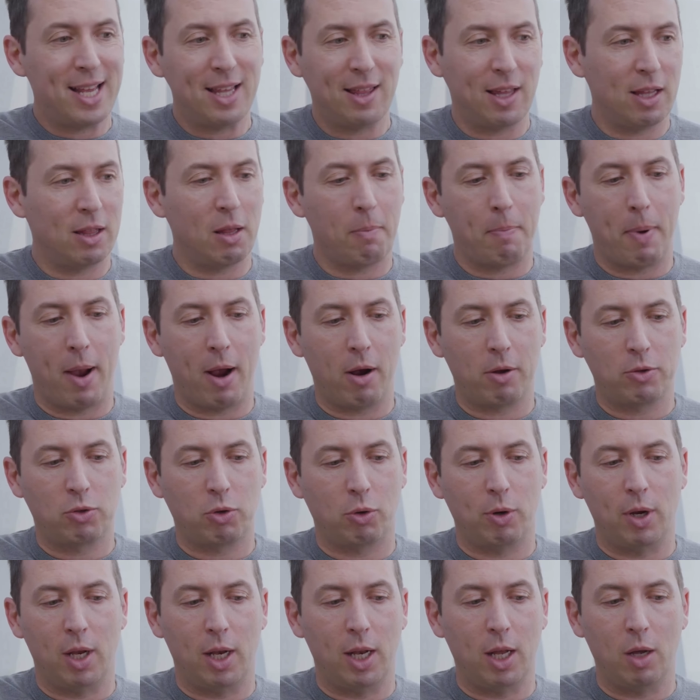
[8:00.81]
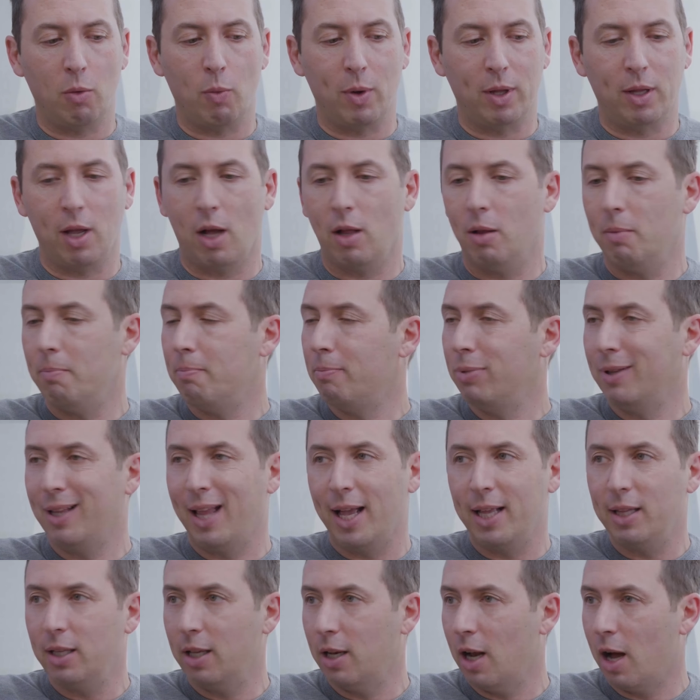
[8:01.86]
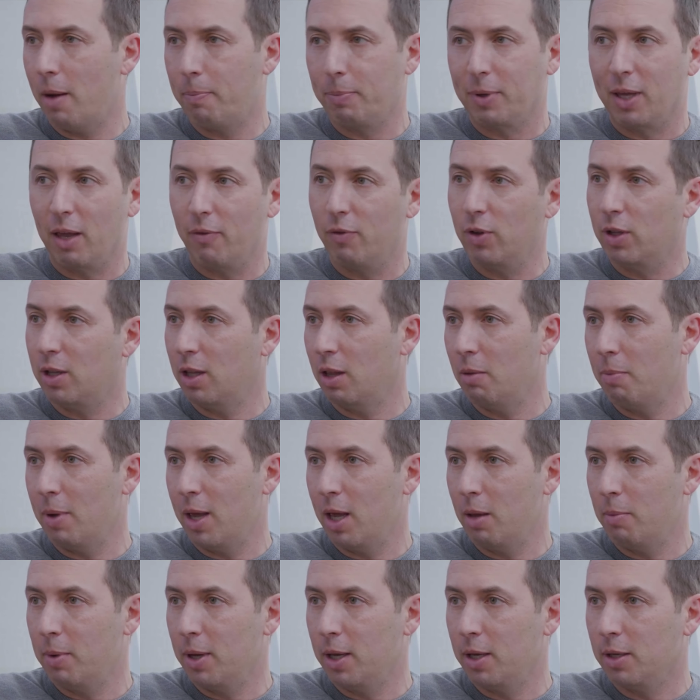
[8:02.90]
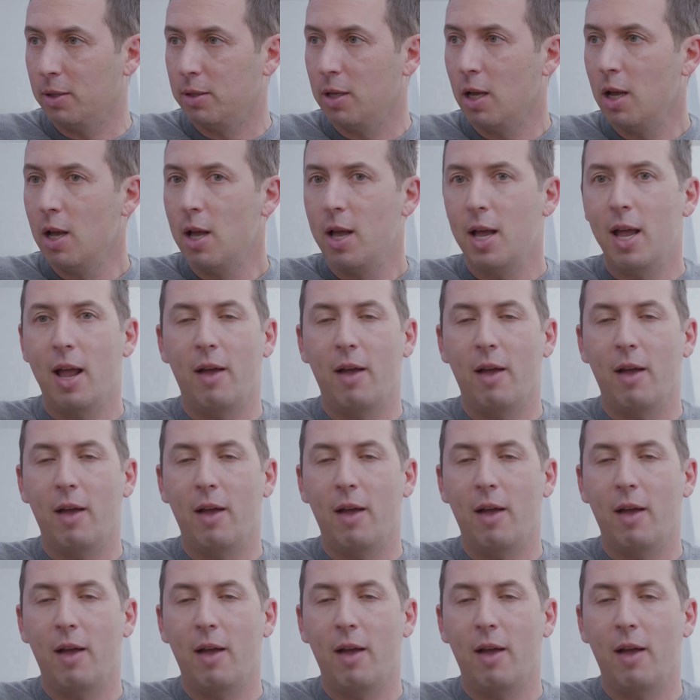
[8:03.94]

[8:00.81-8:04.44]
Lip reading: anything the parents are eating, we tell them blend it up, give it to the babies.